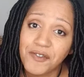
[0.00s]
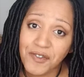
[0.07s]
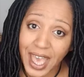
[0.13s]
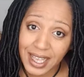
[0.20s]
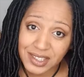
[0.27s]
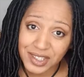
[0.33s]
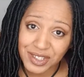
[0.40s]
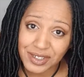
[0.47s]

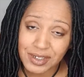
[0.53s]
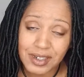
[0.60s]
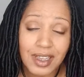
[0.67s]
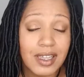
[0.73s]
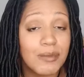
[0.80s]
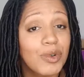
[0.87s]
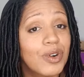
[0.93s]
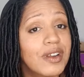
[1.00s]
faster
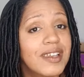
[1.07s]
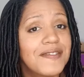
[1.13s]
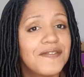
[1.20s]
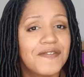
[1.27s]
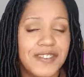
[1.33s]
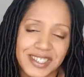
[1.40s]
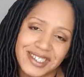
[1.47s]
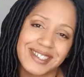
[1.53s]
and more
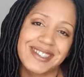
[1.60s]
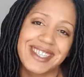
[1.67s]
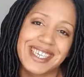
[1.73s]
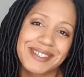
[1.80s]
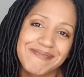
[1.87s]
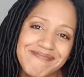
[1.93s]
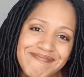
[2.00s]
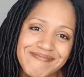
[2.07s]

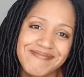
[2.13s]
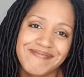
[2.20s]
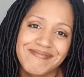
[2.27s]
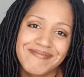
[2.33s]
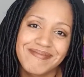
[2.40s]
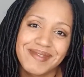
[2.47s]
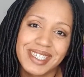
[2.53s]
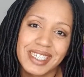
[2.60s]
efficiently.
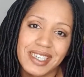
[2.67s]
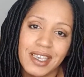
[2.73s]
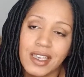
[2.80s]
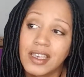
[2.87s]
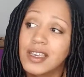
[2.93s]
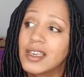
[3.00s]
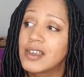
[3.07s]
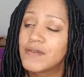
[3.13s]

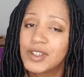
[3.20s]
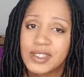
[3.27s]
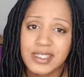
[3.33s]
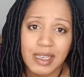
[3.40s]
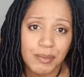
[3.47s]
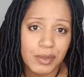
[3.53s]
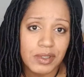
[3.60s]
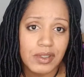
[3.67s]
For
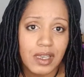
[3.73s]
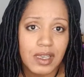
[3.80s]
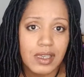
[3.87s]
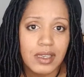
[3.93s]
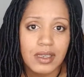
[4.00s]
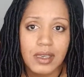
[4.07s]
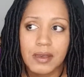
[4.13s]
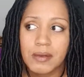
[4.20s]
example,
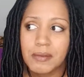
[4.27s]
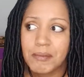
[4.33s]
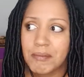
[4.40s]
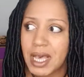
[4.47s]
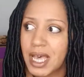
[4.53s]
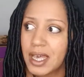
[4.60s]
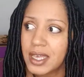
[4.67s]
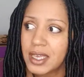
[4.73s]

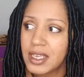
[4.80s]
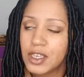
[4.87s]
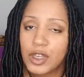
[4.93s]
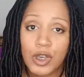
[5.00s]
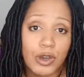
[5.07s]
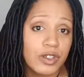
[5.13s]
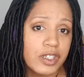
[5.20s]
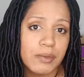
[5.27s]
my
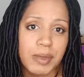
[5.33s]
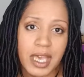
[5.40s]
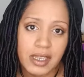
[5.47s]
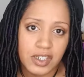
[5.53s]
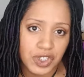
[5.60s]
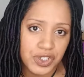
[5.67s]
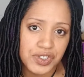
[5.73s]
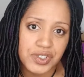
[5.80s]
coaching
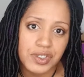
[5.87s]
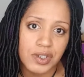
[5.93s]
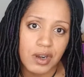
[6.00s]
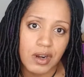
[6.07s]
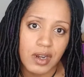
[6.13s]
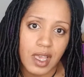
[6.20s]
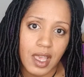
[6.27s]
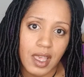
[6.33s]
packages
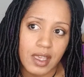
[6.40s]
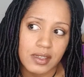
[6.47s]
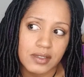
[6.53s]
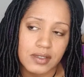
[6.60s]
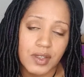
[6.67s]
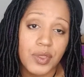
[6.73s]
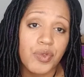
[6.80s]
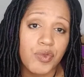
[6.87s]
start
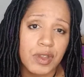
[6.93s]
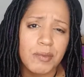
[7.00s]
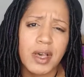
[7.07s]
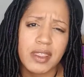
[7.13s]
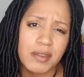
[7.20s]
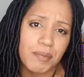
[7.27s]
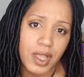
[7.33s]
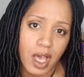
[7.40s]
as
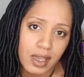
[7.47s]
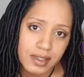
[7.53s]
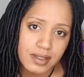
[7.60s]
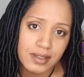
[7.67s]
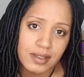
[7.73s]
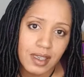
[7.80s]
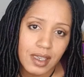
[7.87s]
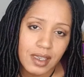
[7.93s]
3-month
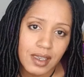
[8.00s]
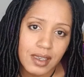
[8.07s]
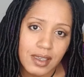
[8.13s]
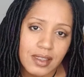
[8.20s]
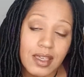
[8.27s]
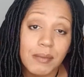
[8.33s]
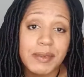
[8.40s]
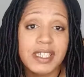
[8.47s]
blocks.
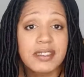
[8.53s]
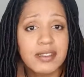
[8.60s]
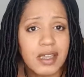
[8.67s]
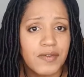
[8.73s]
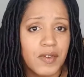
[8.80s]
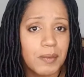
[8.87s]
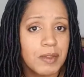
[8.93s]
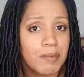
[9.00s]
That means
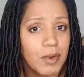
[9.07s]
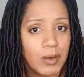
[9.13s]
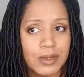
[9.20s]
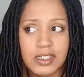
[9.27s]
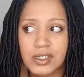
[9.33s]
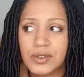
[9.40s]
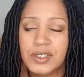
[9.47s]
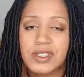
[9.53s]
that from the
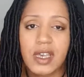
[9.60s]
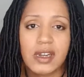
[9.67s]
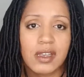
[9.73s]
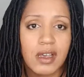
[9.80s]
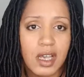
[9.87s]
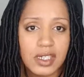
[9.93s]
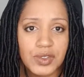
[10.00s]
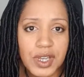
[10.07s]
moment you sign a
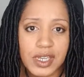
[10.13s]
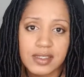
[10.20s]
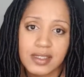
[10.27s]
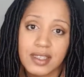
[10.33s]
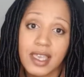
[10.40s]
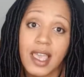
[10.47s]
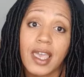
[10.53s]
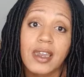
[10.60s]
contract to
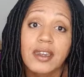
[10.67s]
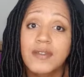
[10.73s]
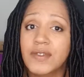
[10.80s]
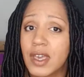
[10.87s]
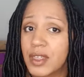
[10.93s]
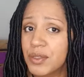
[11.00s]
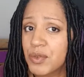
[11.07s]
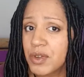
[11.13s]
the end of
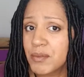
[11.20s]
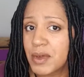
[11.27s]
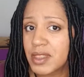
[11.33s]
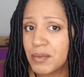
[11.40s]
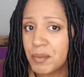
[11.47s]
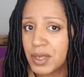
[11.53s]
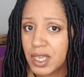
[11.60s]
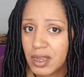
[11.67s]
that
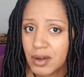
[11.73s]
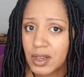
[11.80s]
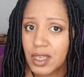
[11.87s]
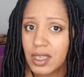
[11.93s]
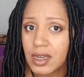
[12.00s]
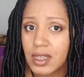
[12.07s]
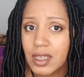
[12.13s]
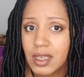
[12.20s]
3-month
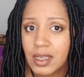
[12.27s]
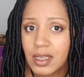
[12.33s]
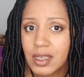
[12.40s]
period,